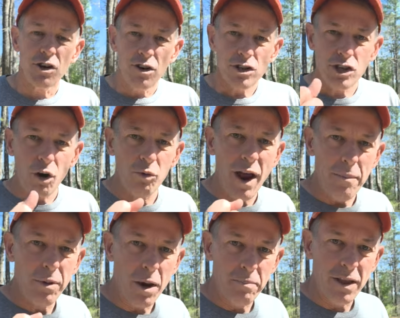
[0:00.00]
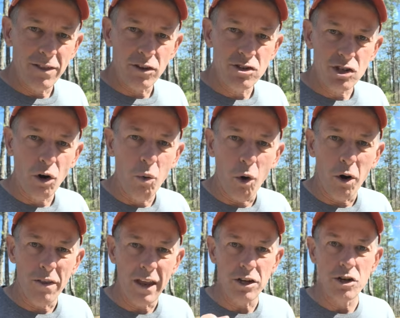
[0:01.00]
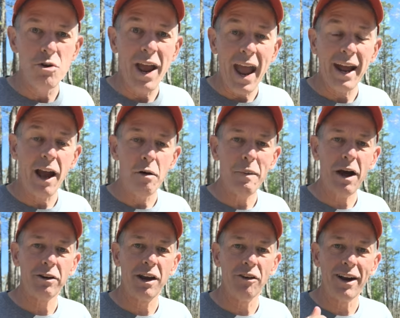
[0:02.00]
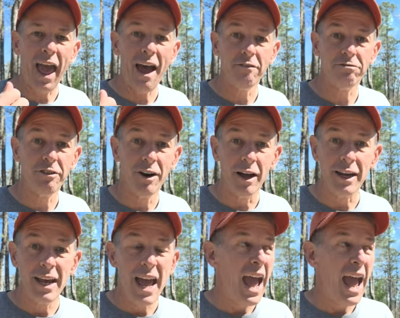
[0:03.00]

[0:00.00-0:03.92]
you're so wrapped up in the score that you can't come out here and have fun